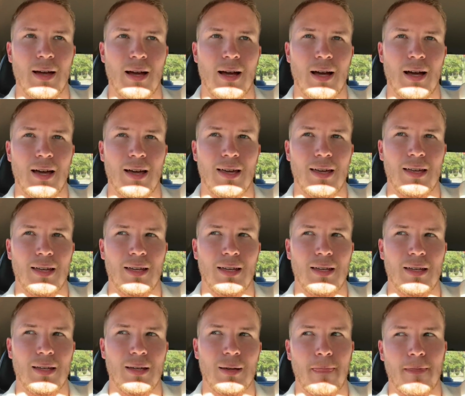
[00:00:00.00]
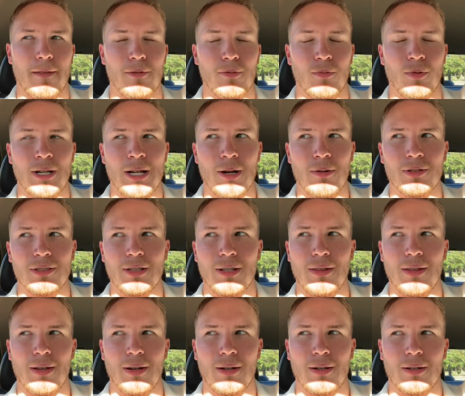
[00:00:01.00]
When I was
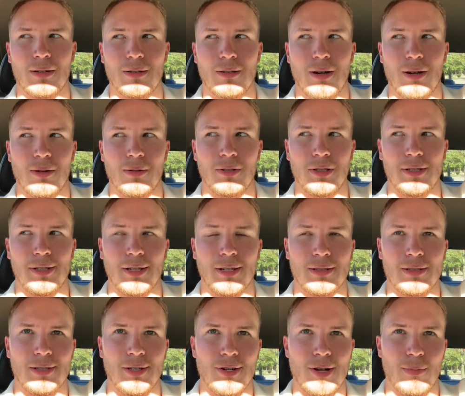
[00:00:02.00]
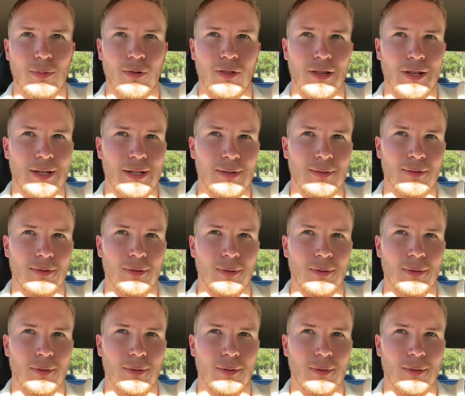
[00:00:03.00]
in there, not only did I see a couple things,